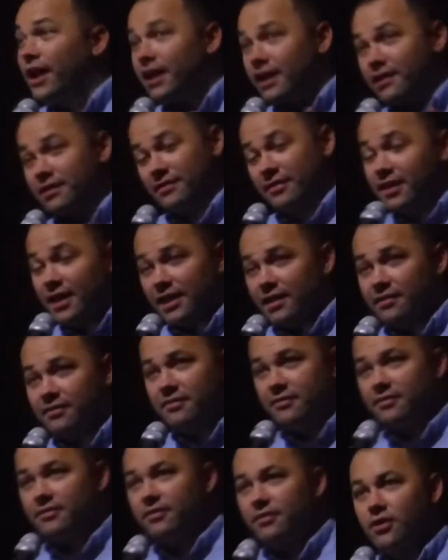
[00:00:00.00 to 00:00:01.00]

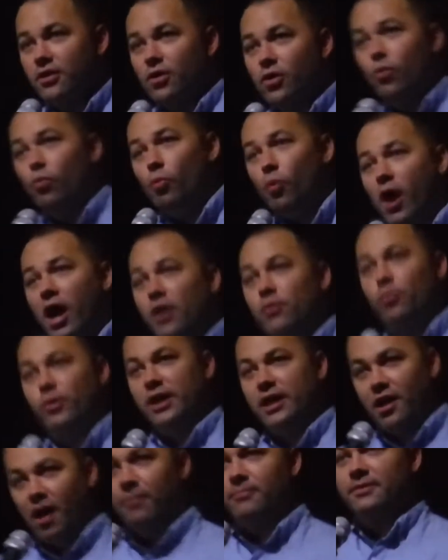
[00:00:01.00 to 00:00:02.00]
exists when we
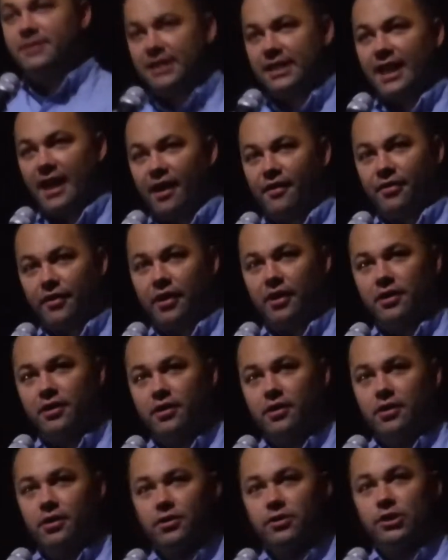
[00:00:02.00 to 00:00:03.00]
come together
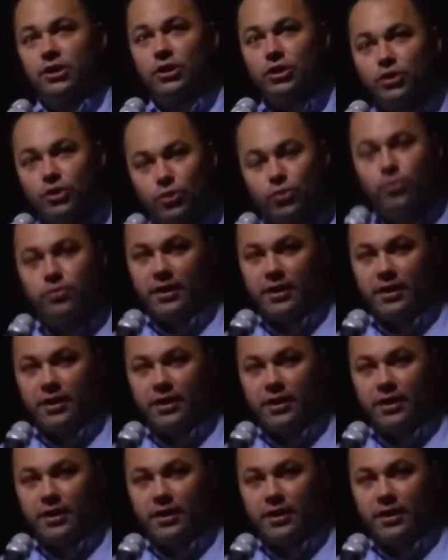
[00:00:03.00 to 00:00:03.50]
to do